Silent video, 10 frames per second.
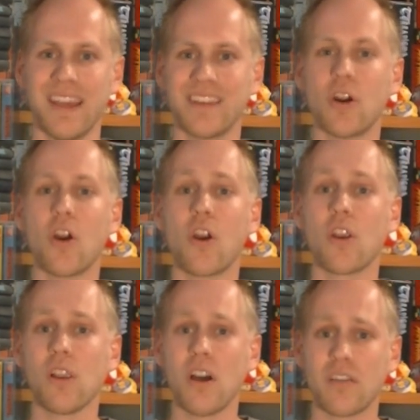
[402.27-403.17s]
There are a
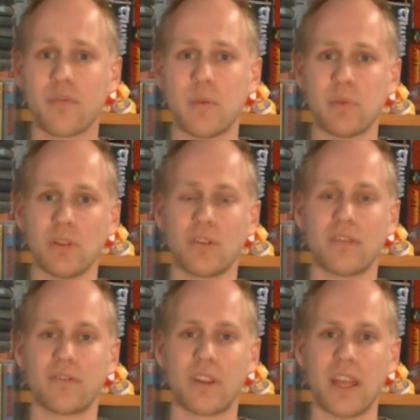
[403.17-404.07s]
lot of people looking
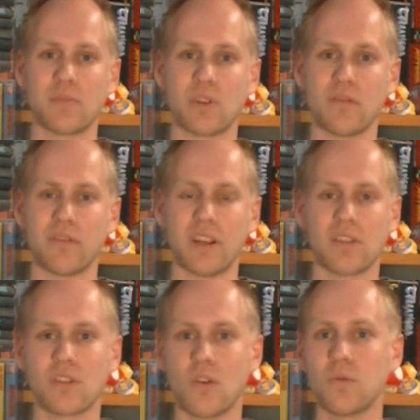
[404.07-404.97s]
for games over there,
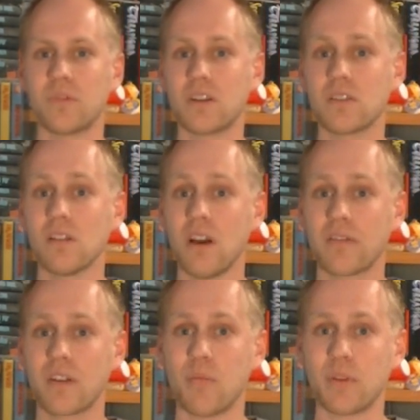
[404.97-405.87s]
so there's a lot
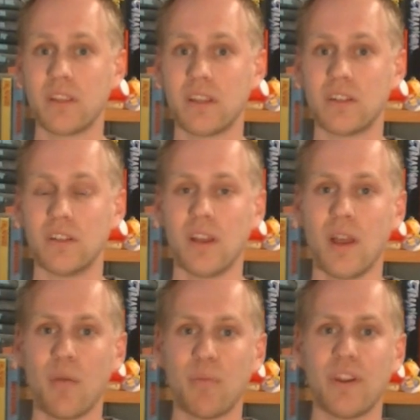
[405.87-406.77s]
of competition.
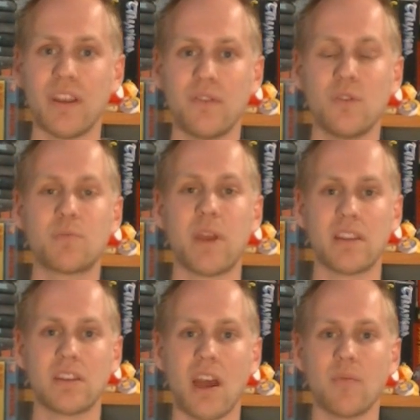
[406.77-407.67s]
But if you
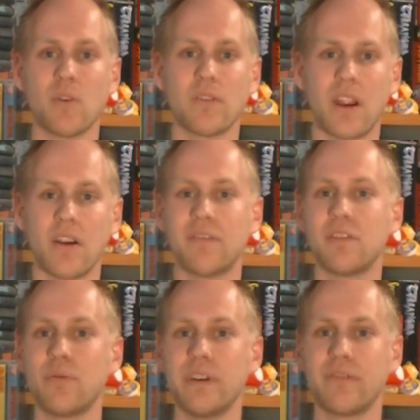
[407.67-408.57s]
spend time on there, if
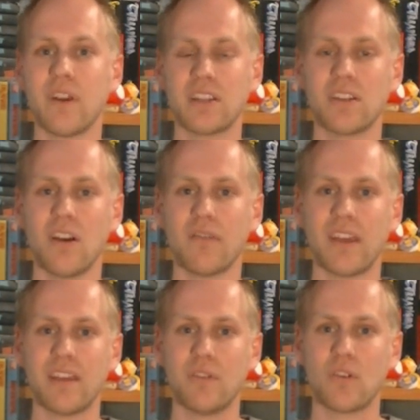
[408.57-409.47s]
you refresh enough,
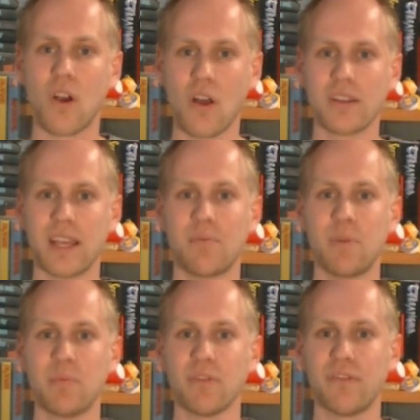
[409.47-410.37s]
and if you contact
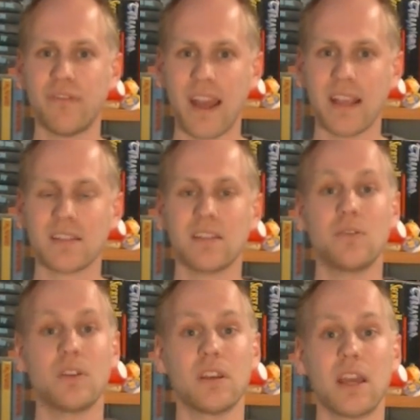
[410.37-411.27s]
people fast, you
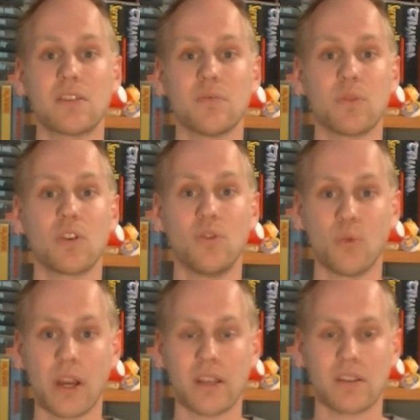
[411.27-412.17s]
can get some
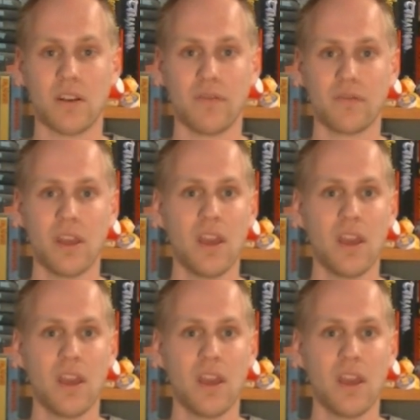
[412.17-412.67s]
great stuff.